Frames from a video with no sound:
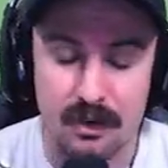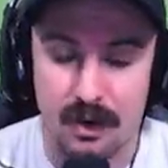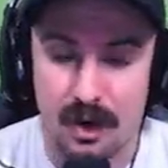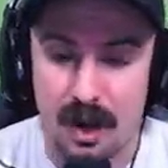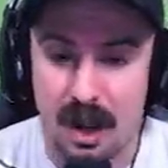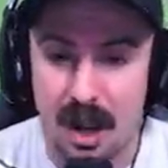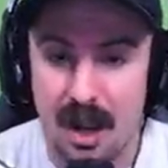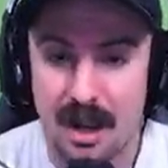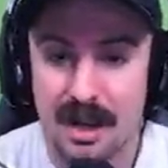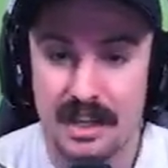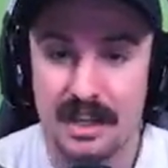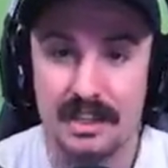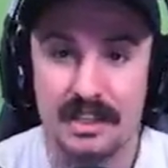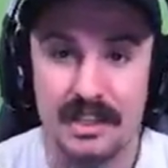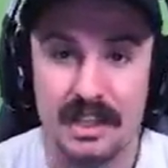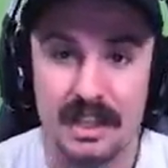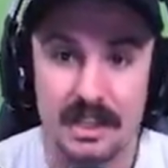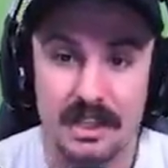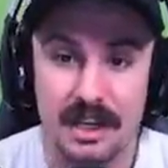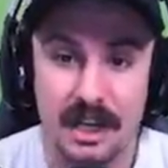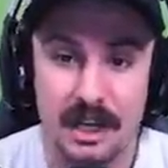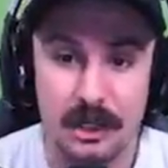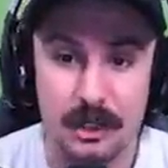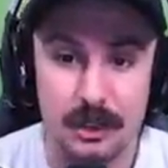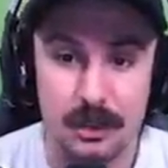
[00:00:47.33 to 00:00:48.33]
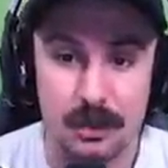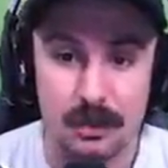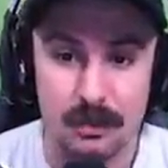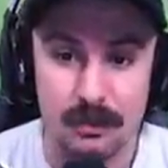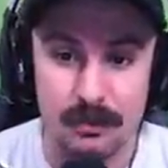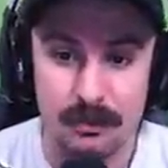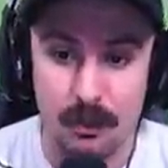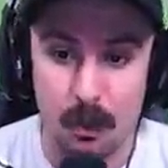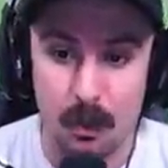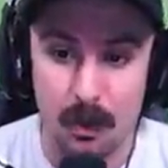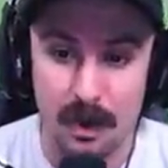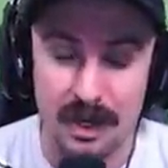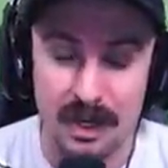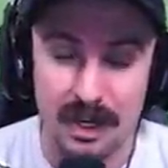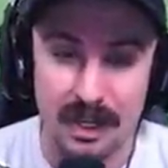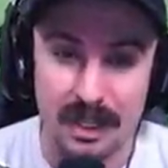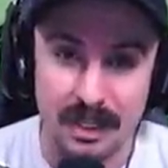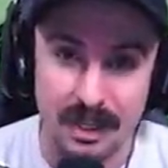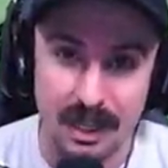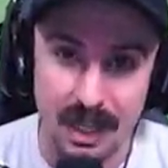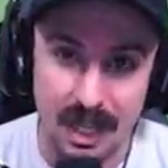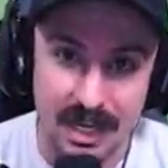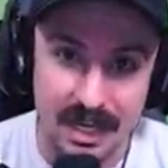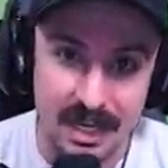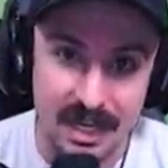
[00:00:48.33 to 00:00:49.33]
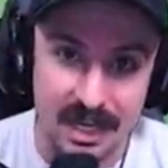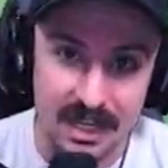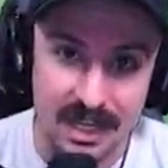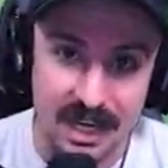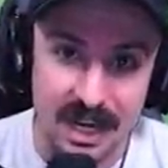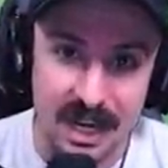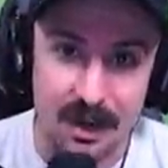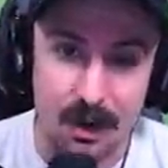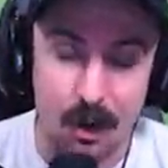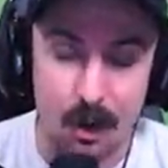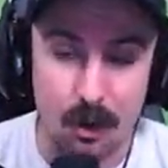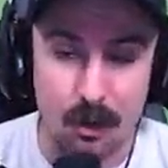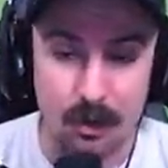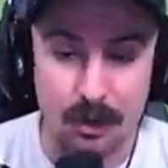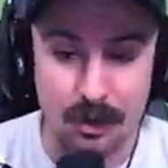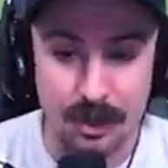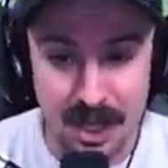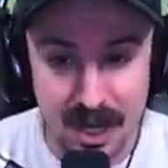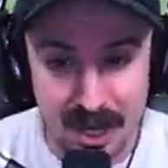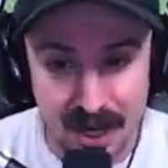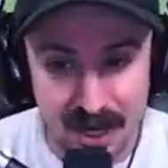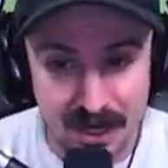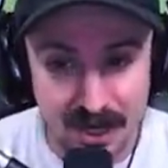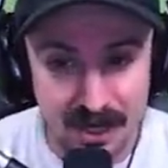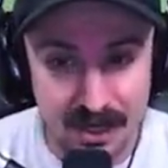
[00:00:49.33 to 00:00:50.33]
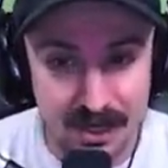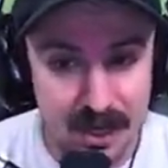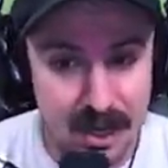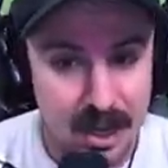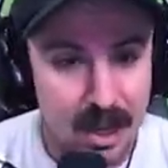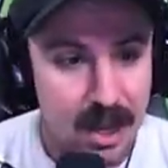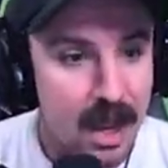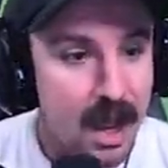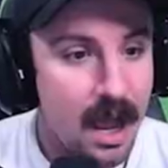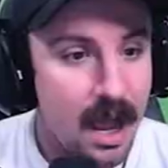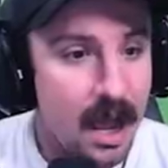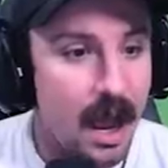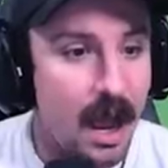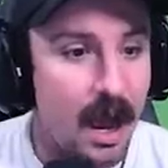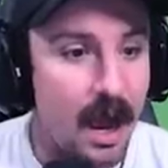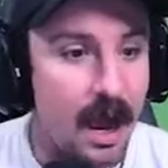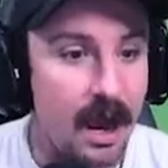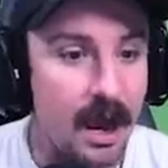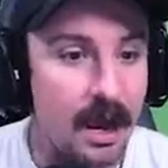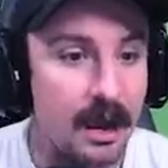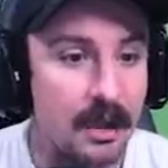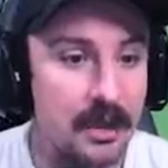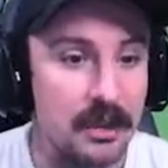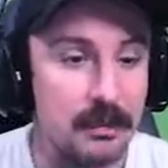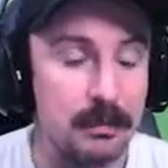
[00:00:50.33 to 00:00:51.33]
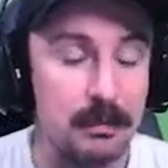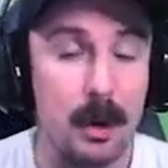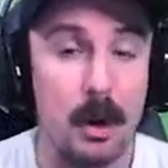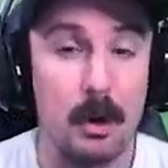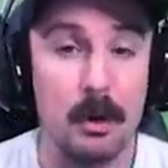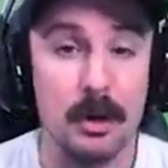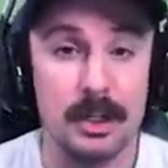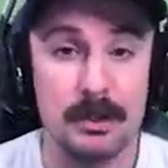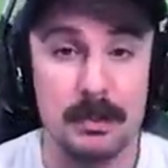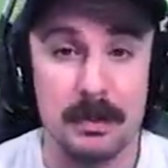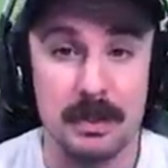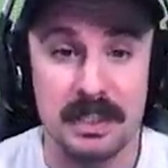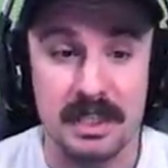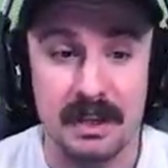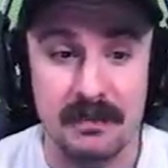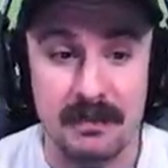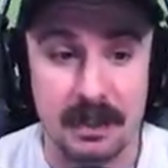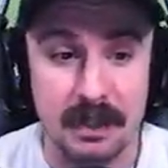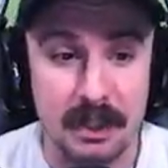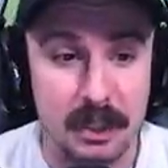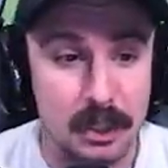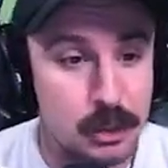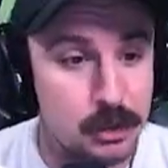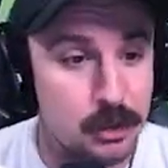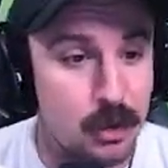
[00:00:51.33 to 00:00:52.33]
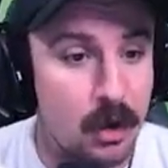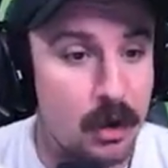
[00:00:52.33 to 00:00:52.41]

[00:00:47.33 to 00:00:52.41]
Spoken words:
ice, nature, void, lightning, and arcane. The bow is specifically strong